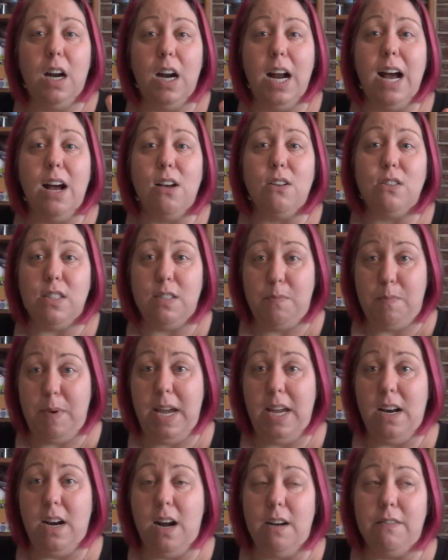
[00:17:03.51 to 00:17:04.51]
Our house is
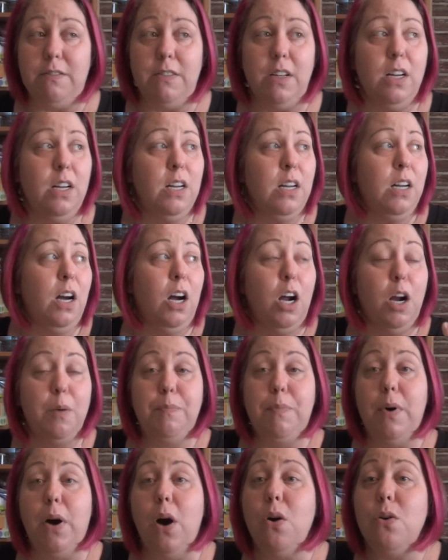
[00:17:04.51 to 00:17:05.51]
paid off. Our
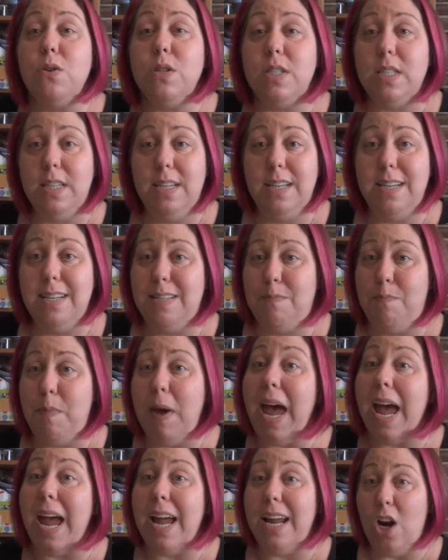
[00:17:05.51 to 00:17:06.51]
boat is
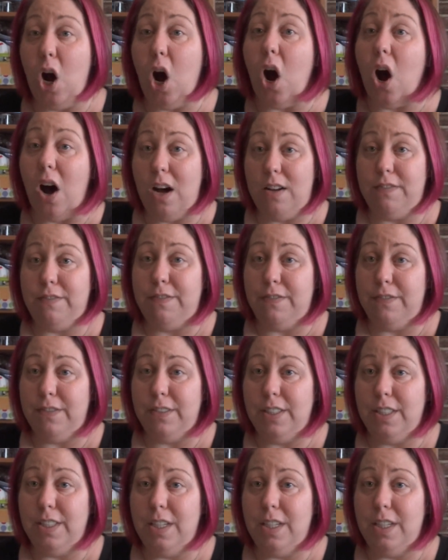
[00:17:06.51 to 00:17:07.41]
paid off.